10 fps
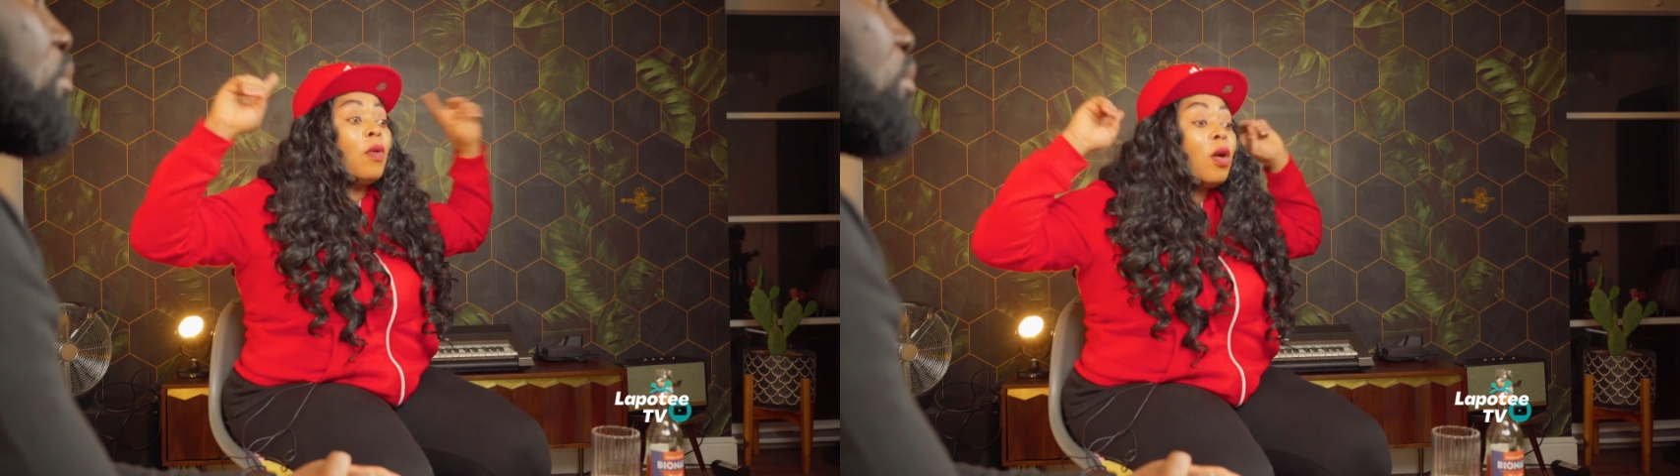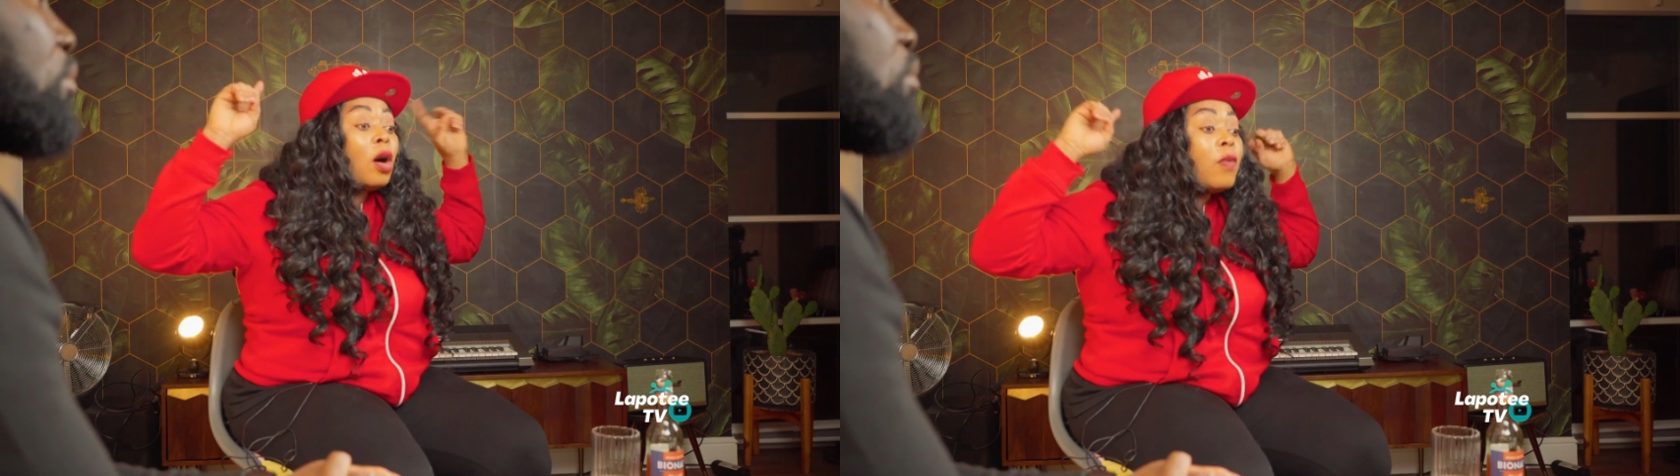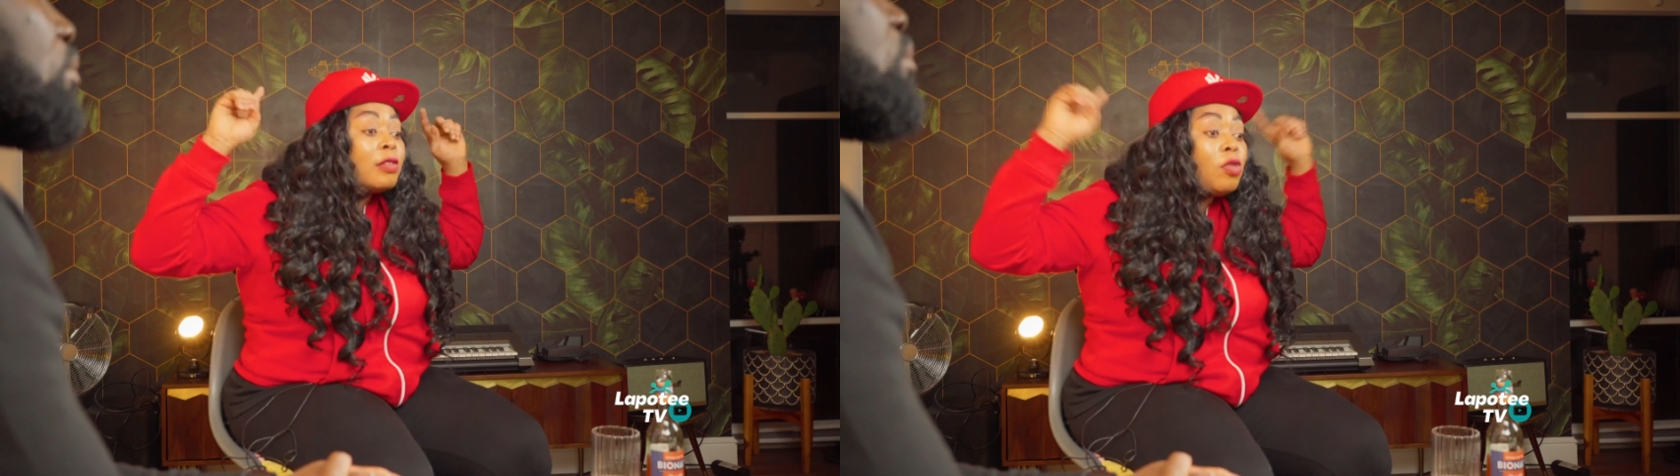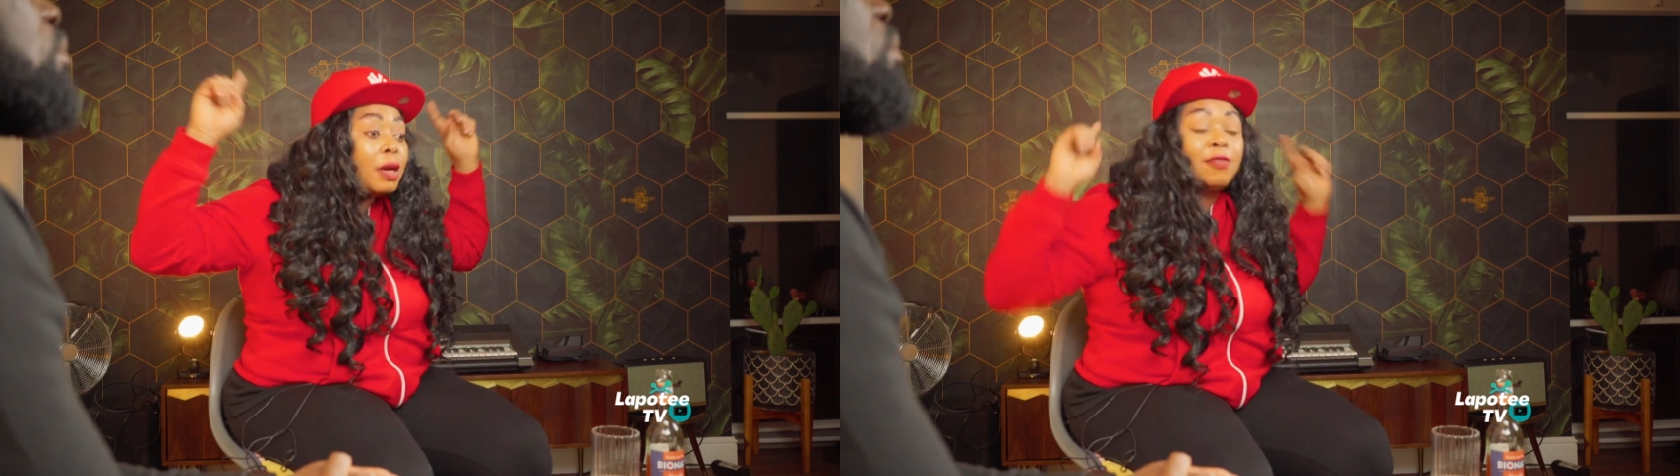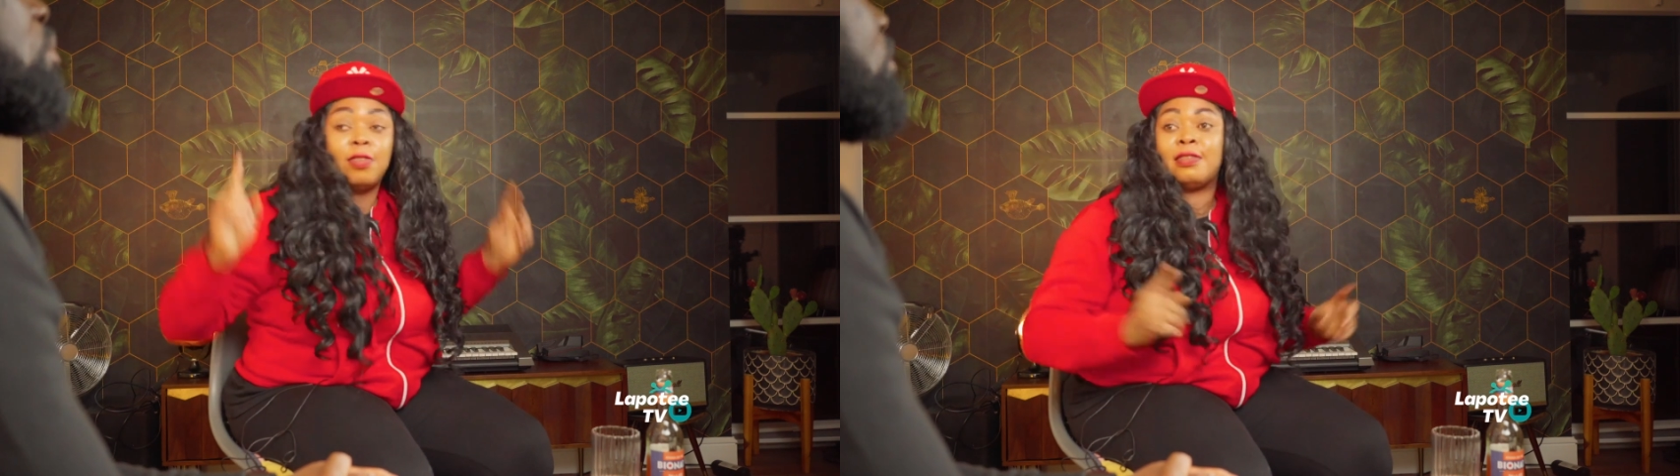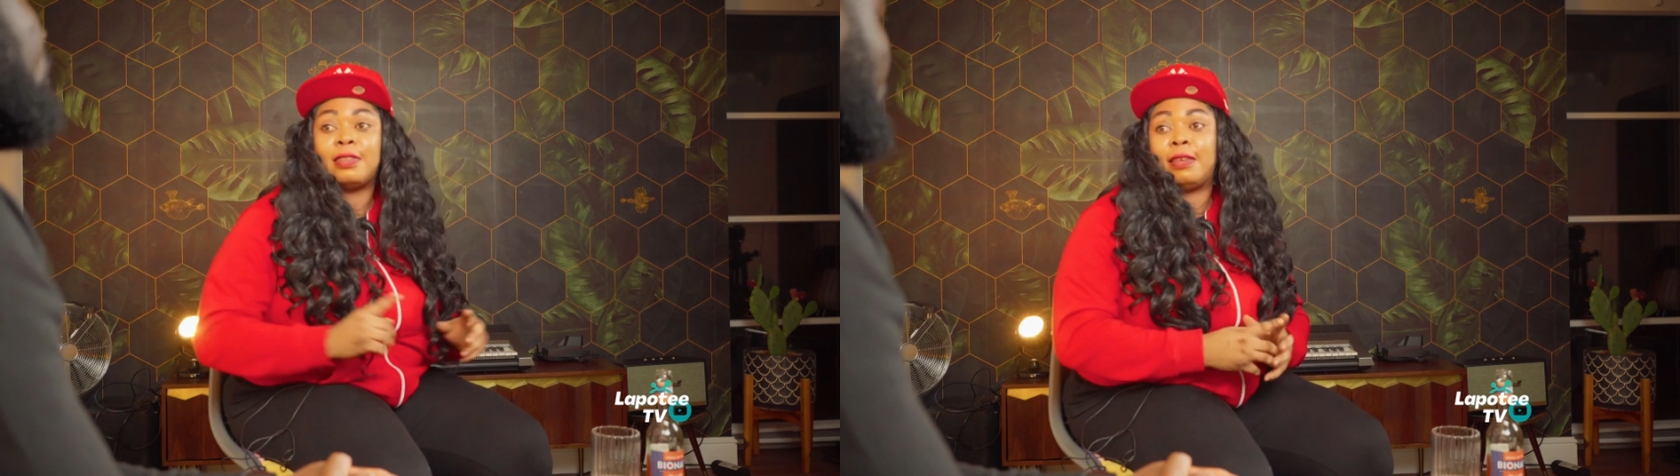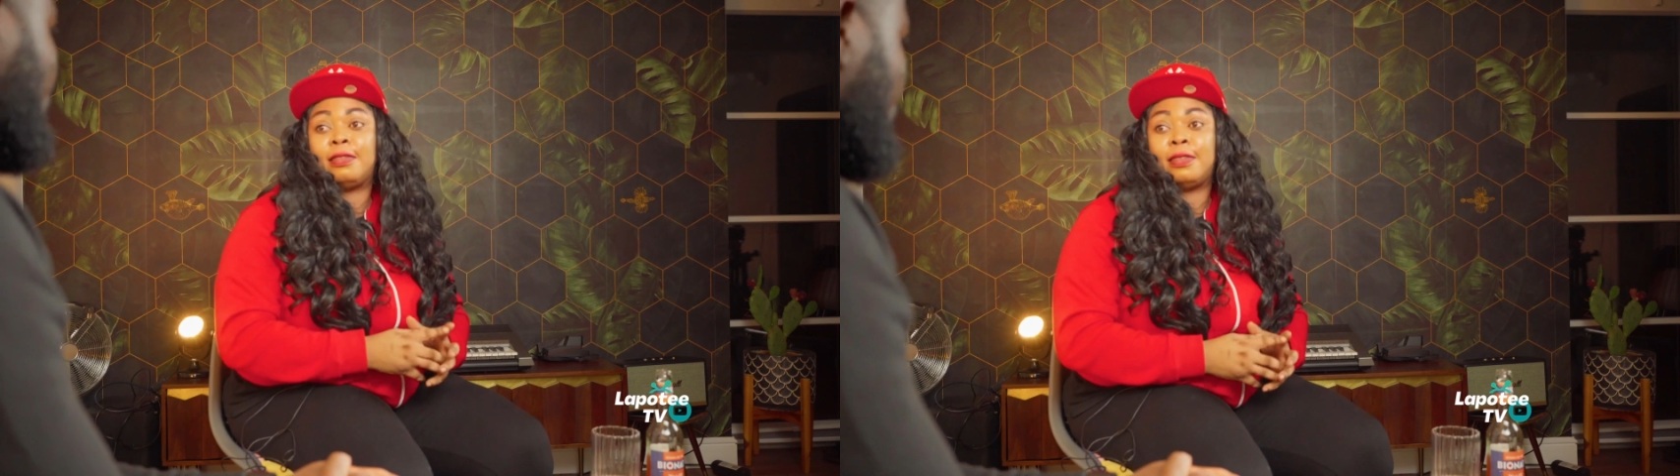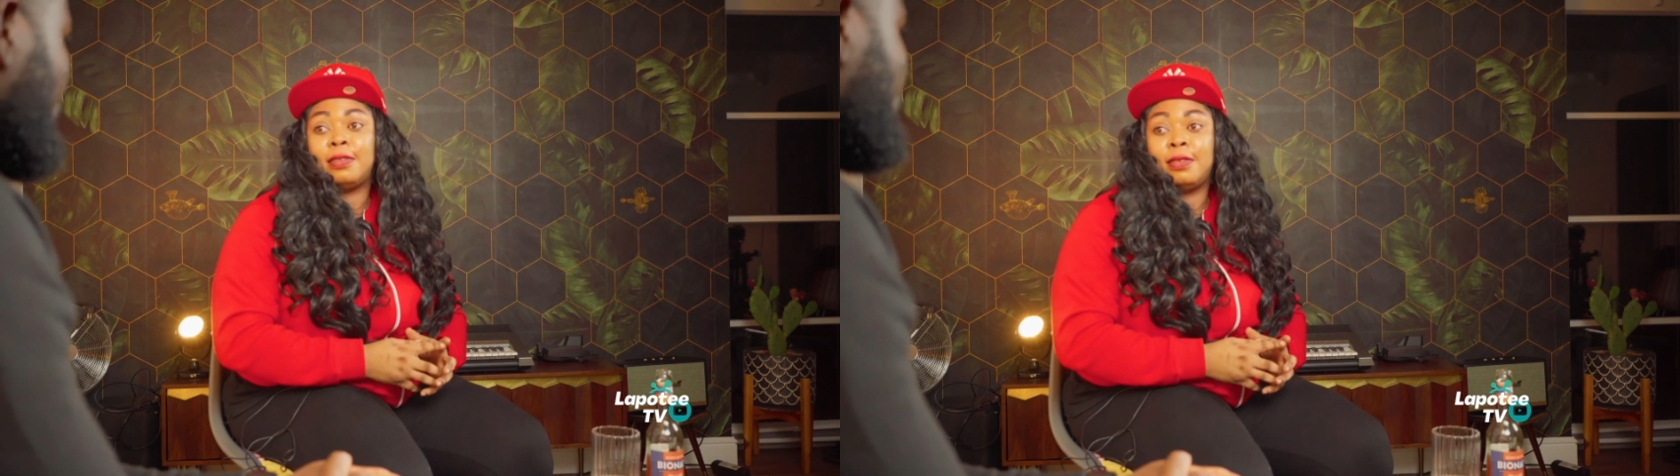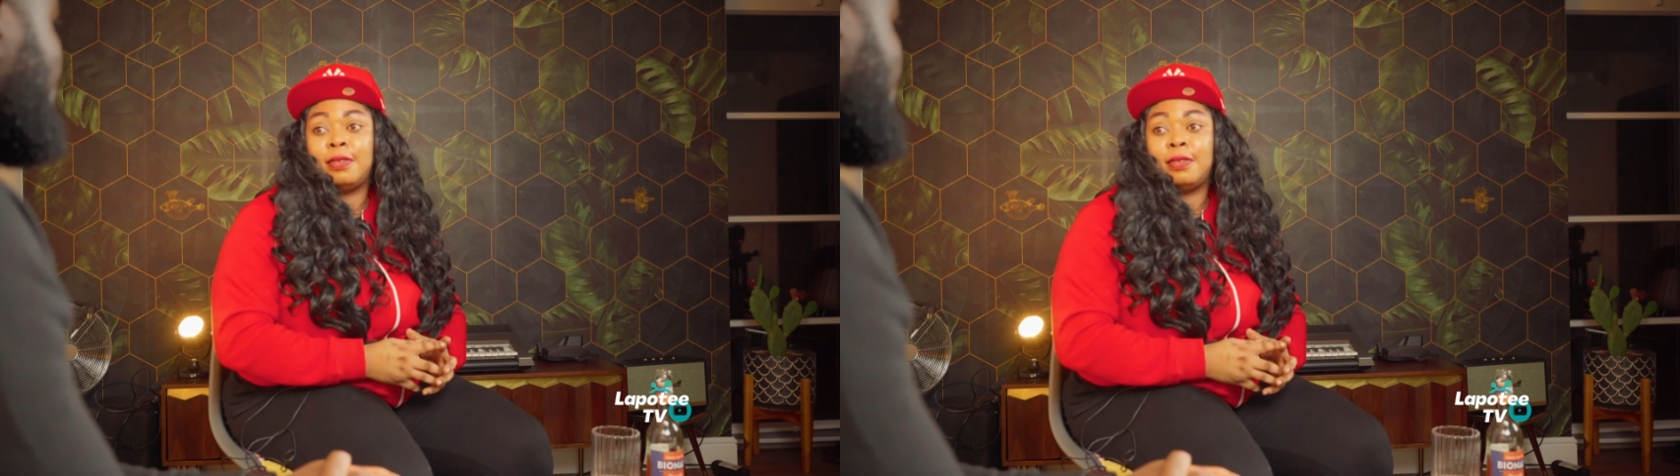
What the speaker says: always looking for sex.